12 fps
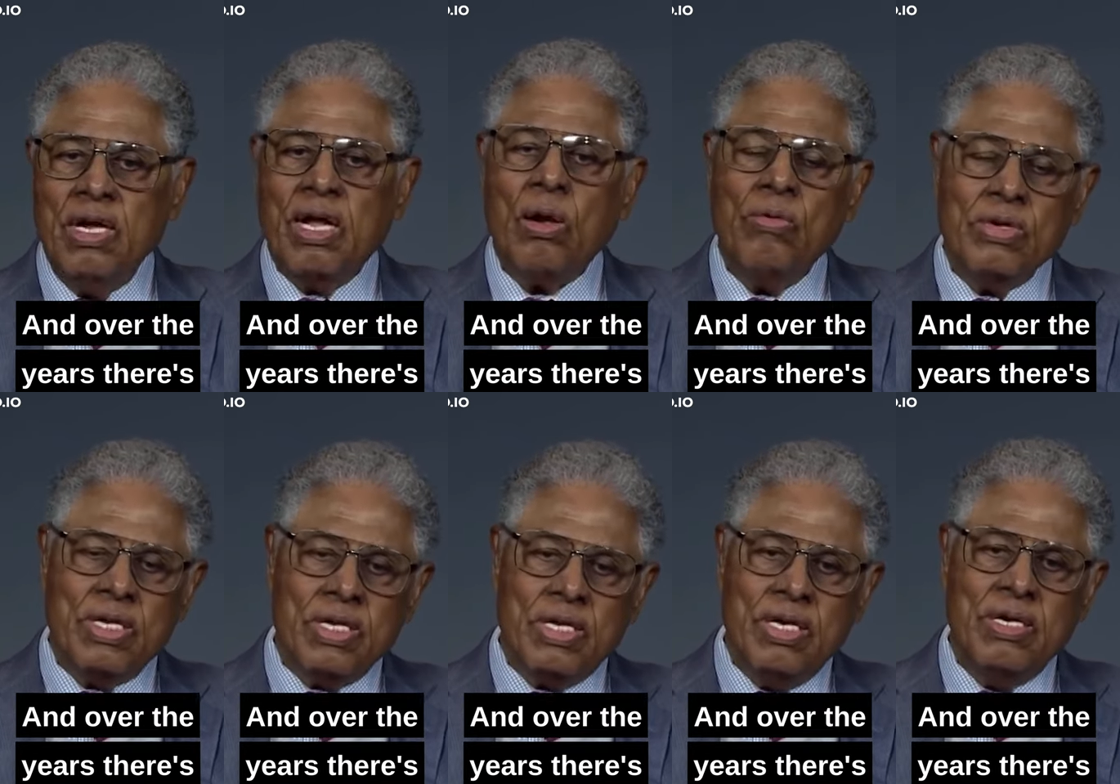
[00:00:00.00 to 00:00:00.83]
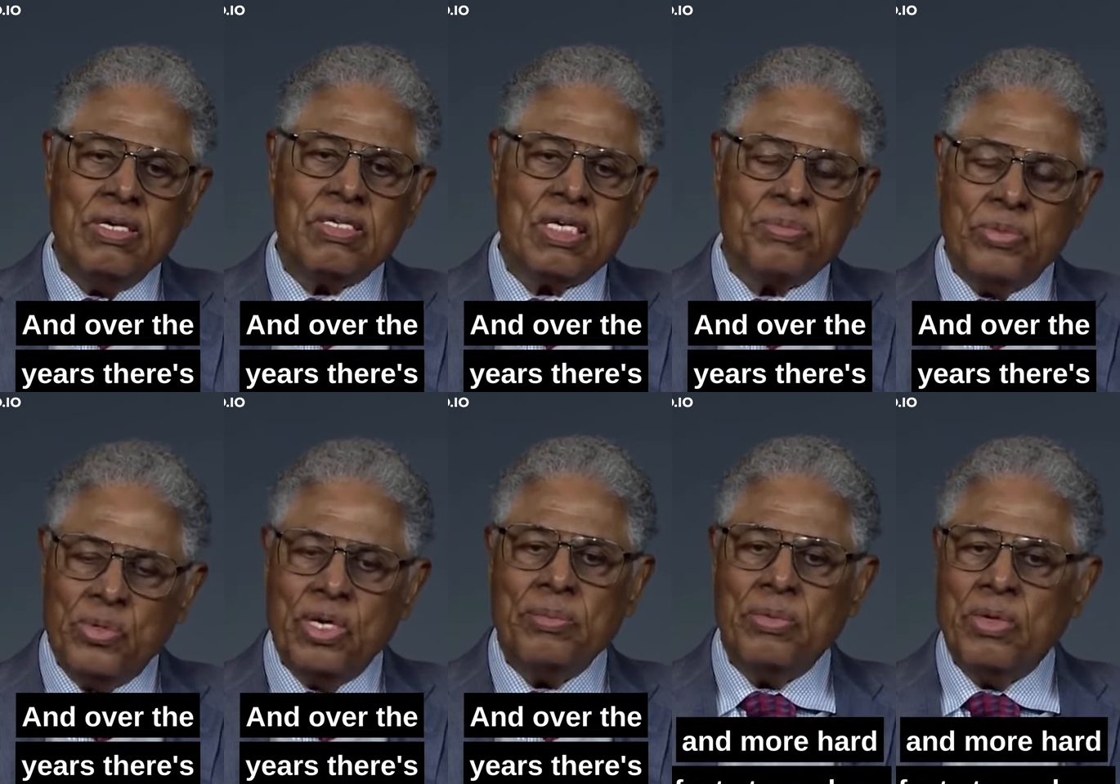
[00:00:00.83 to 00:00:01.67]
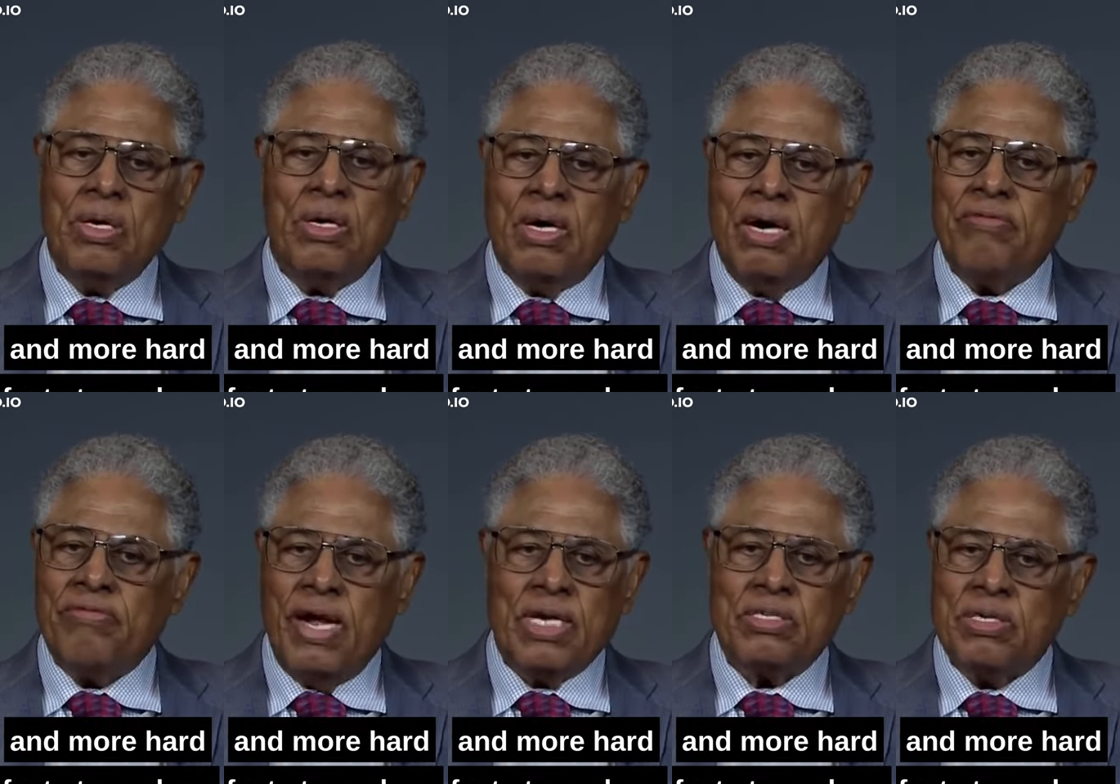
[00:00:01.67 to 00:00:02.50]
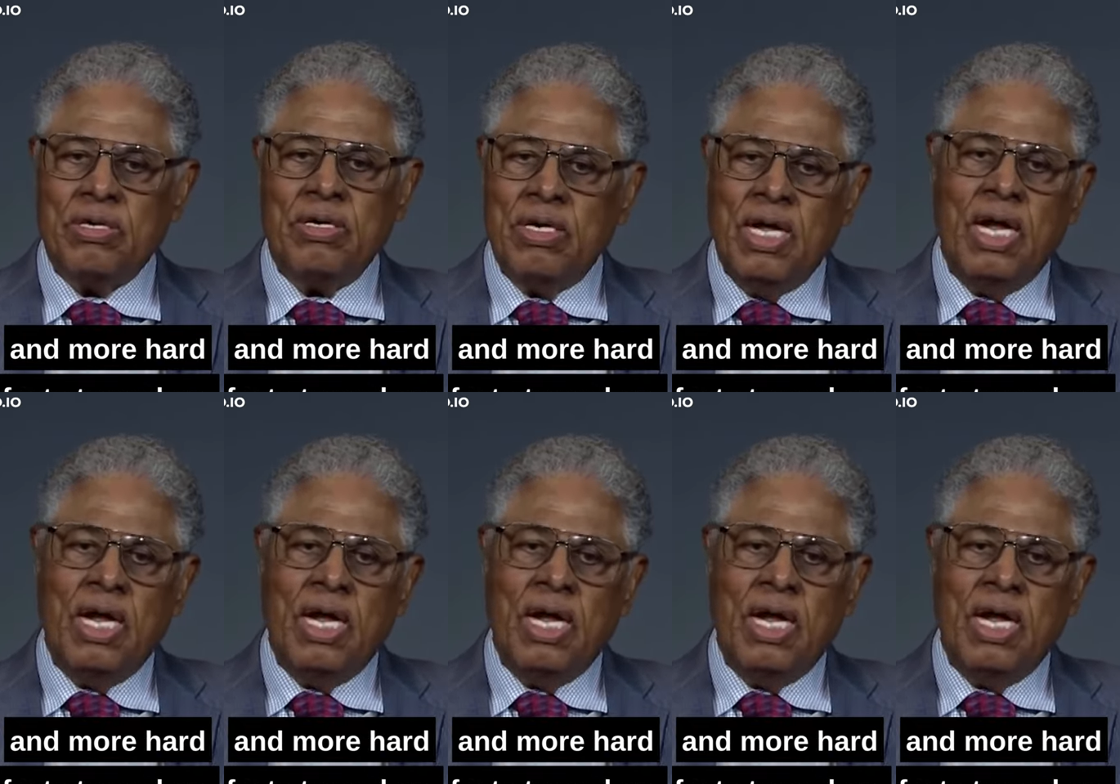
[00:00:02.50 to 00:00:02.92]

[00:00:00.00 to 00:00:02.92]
And over the years, as more and more hard facts turned